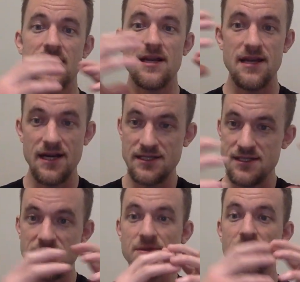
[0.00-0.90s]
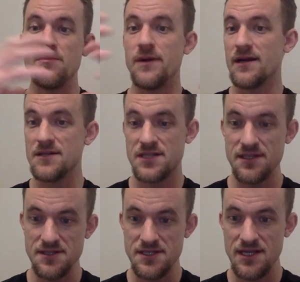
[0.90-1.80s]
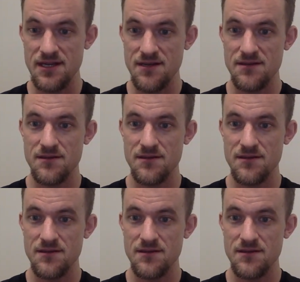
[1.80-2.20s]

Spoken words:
connected to a bigger skill set,